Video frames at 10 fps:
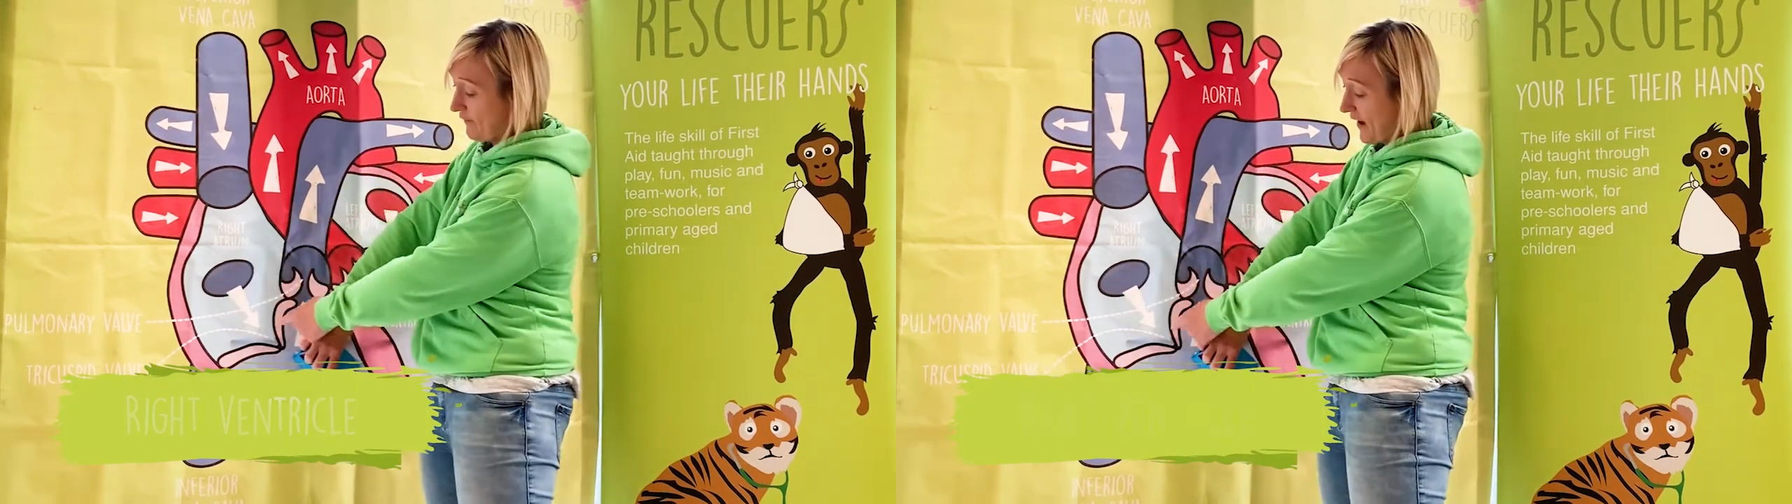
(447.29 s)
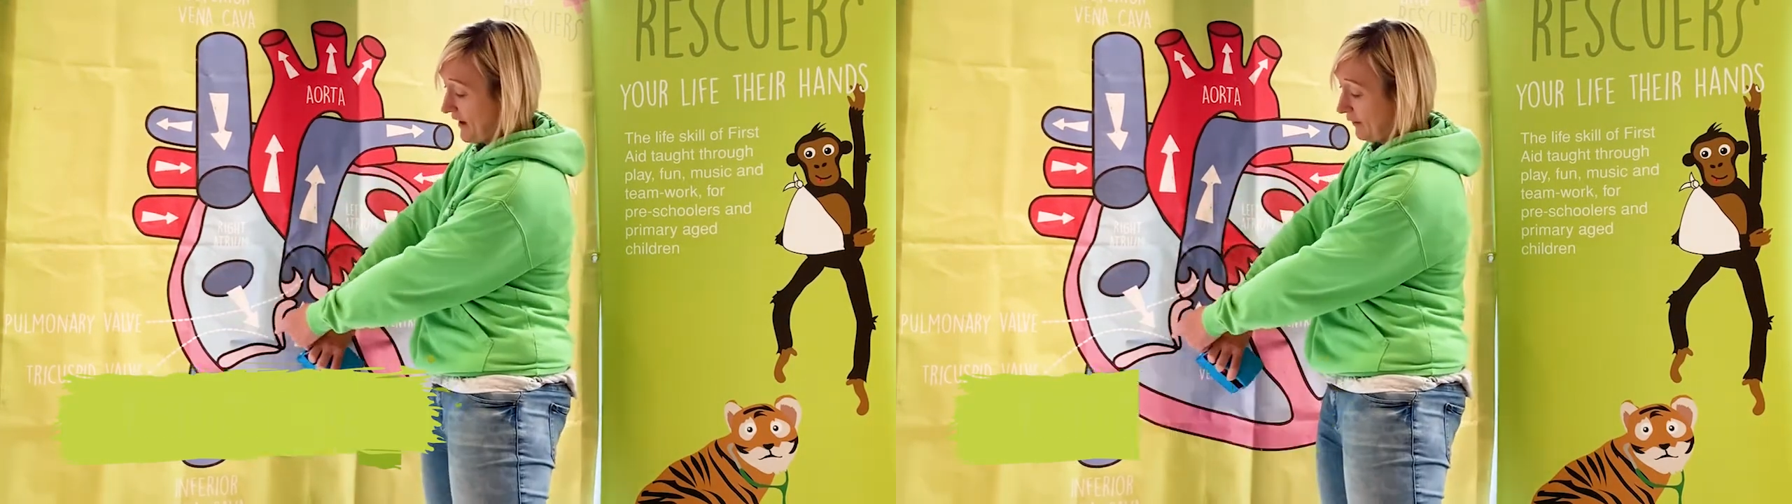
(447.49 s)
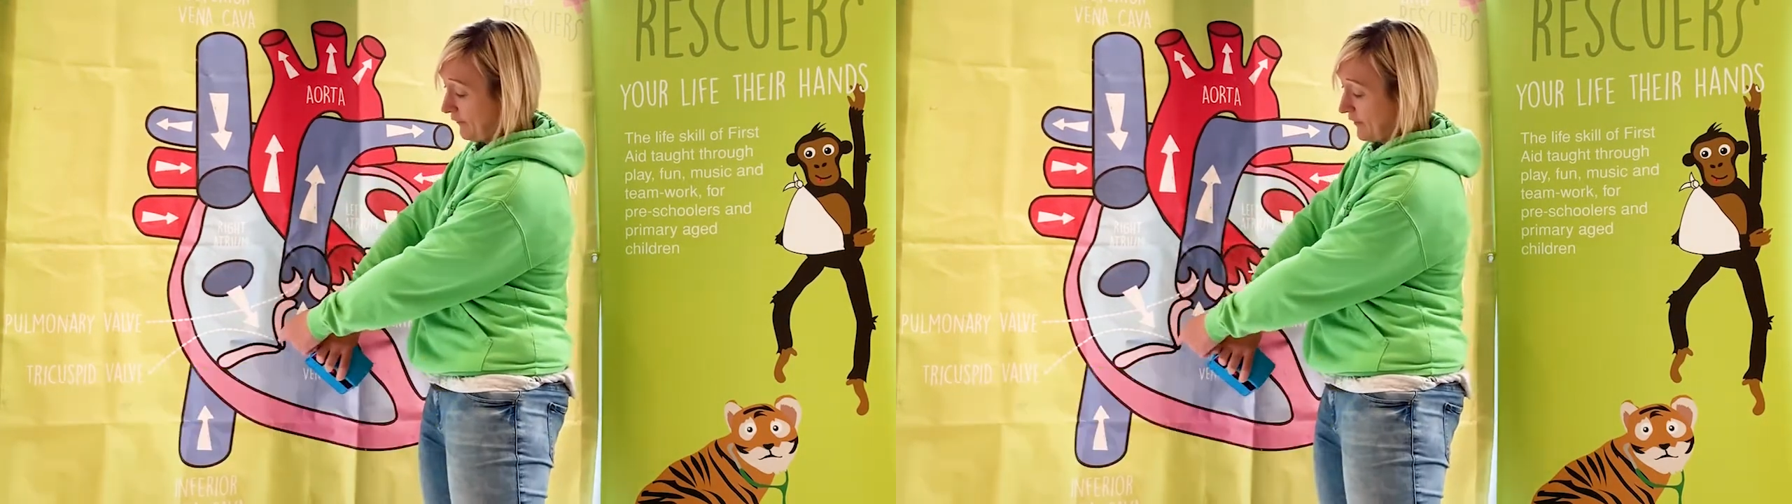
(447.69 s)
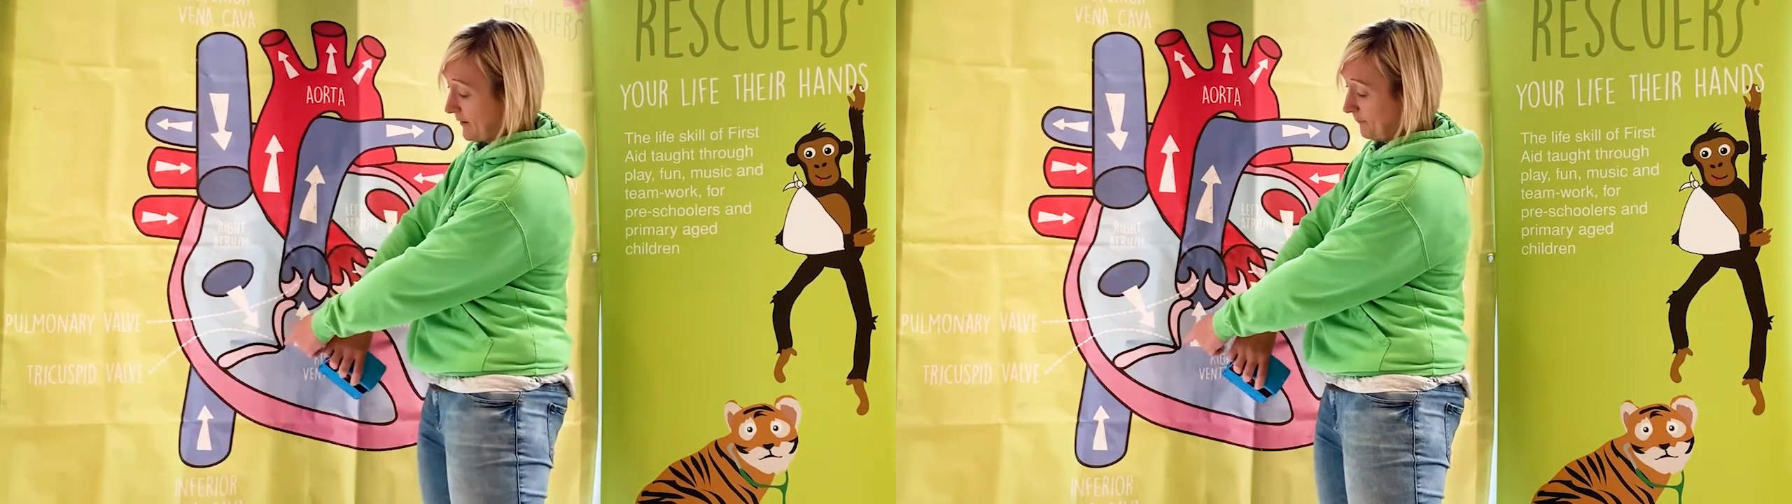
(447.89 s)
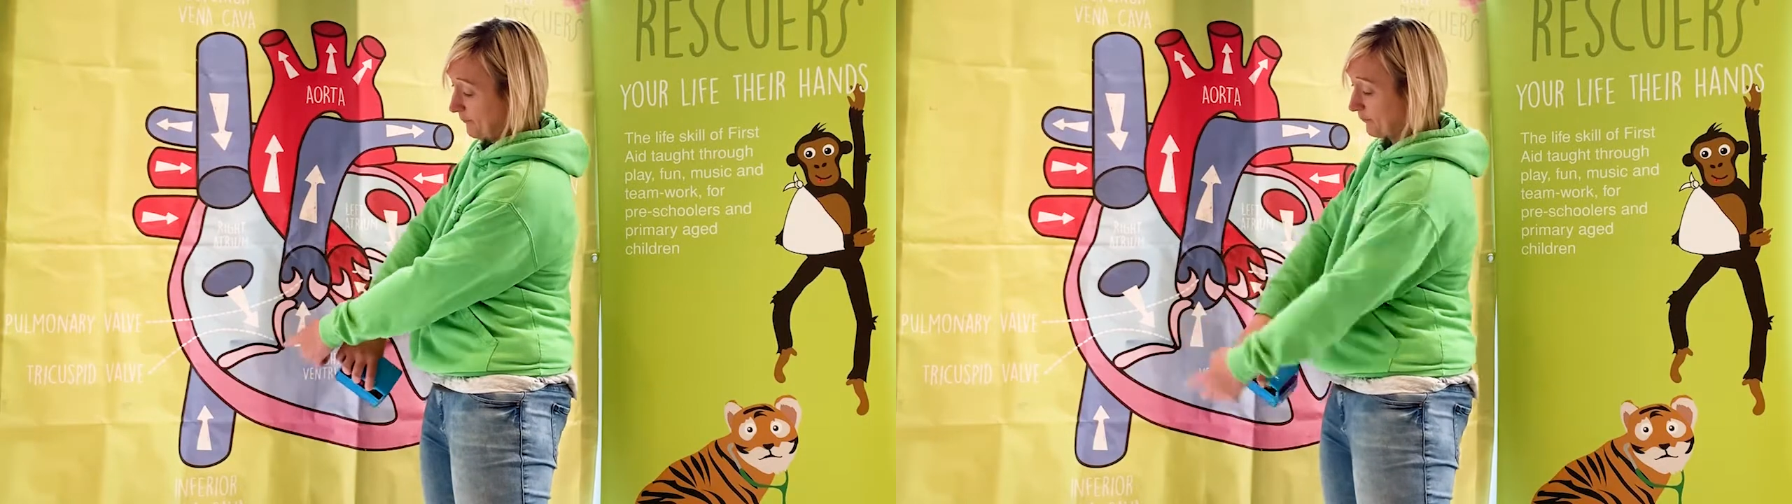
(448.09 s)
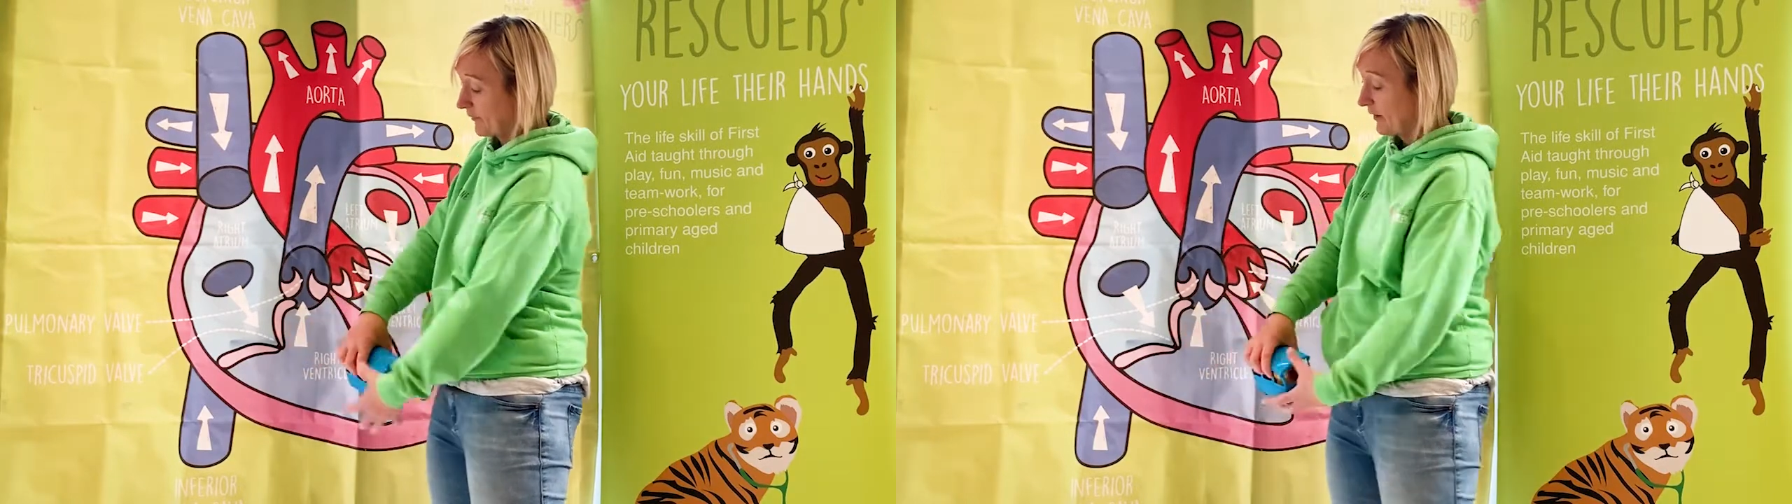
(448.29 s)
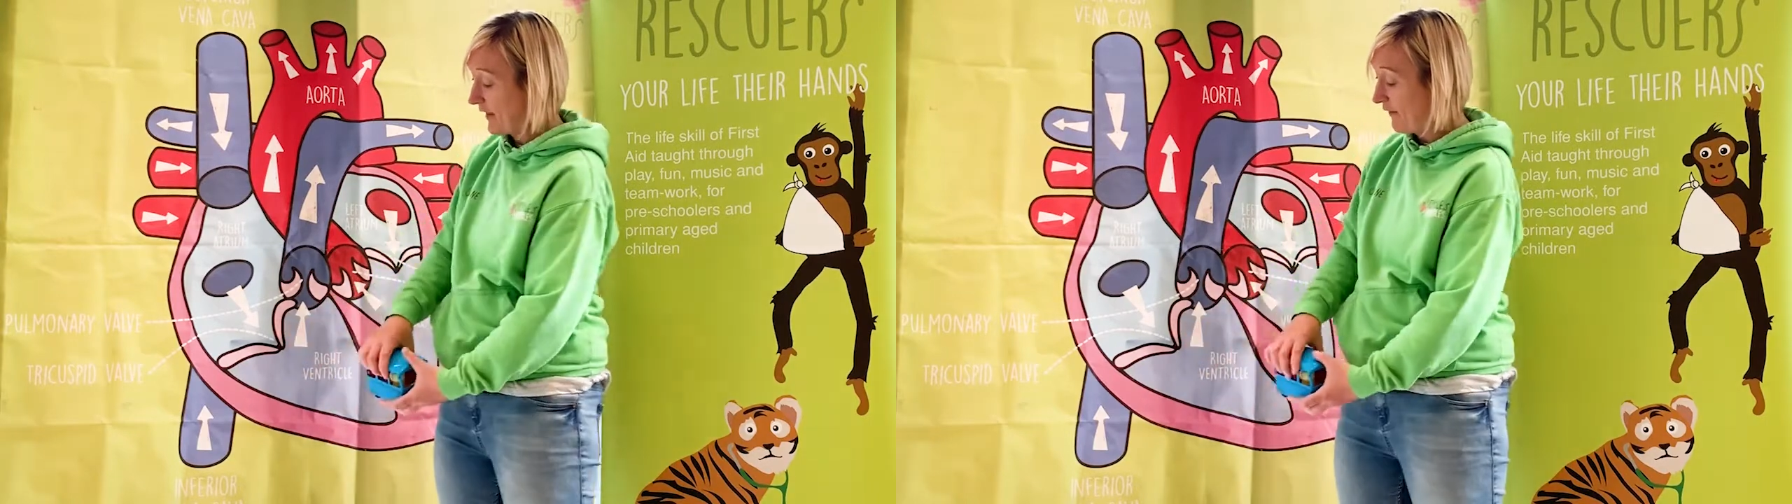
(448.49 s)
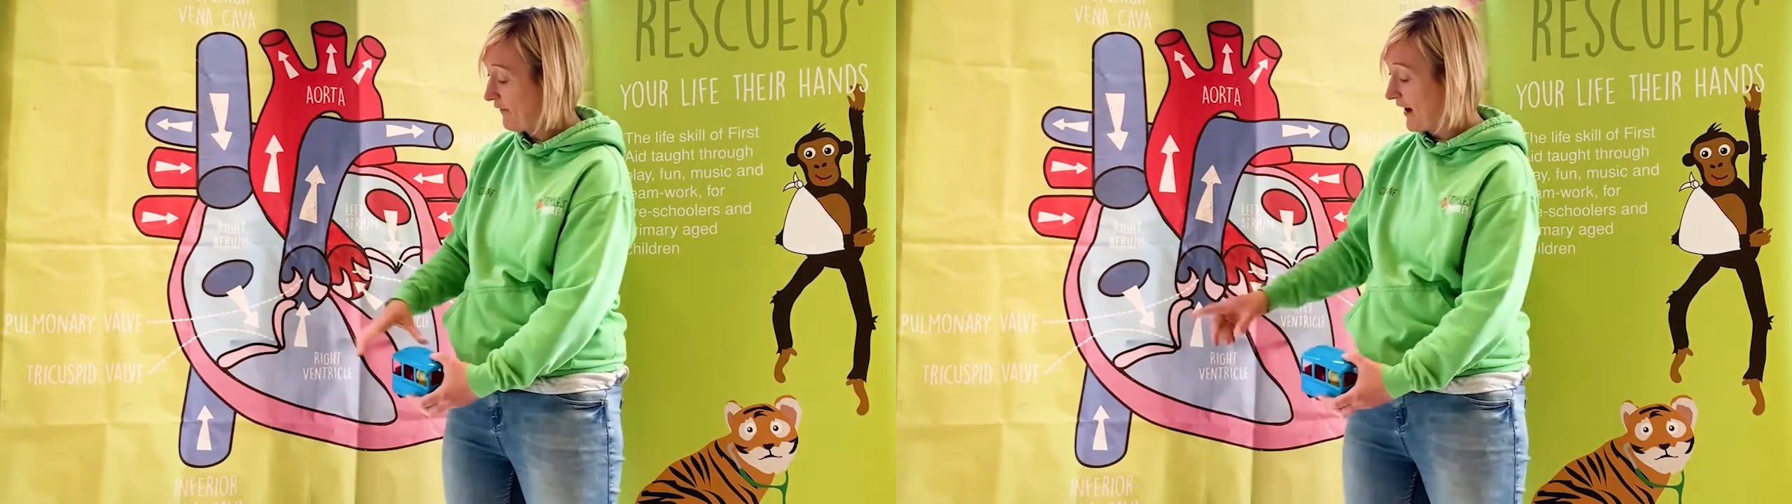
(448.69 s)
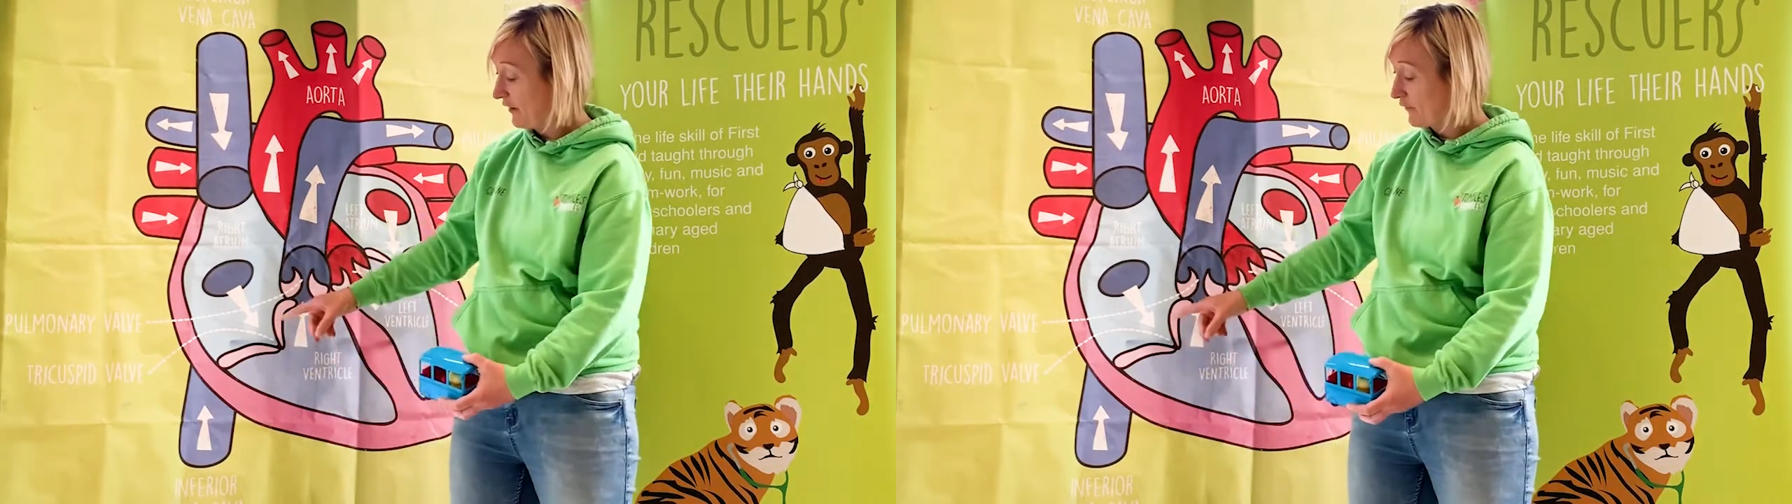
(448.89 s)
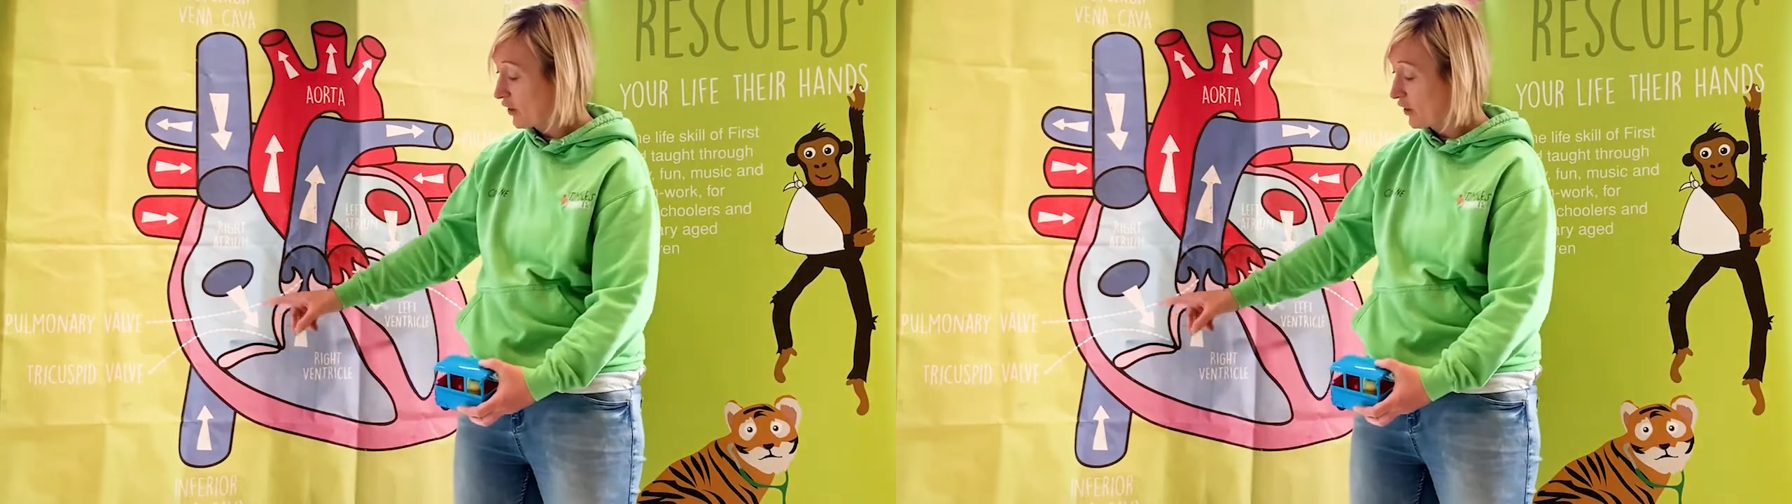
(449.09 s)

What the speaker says: valve